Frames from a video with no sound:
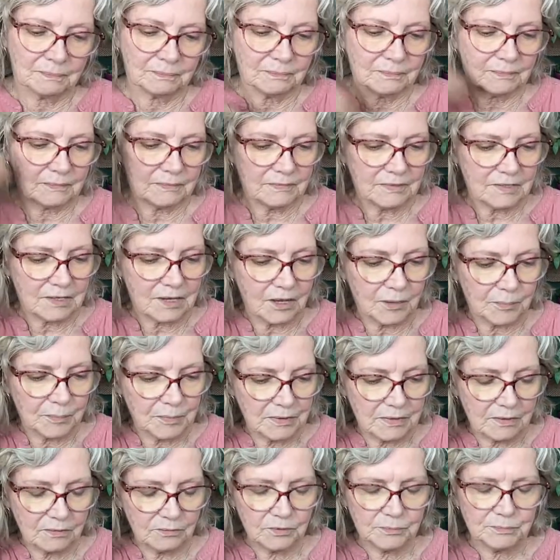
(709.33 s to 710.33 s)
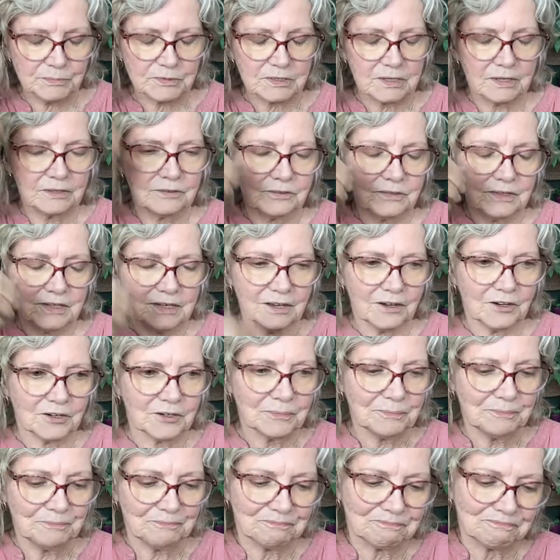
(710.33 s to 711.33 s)
And top of under the
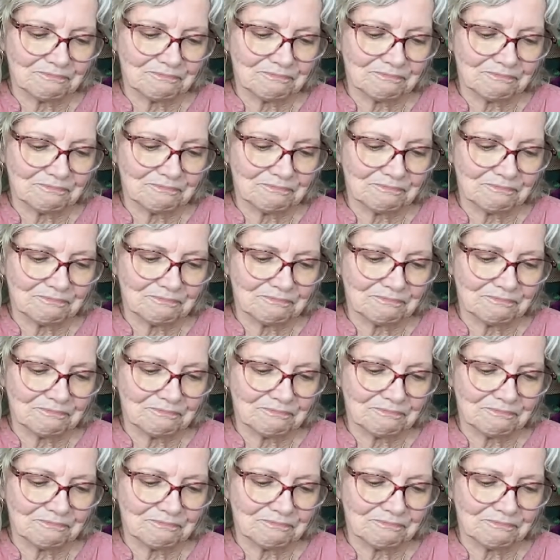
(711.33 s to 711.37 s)
arm.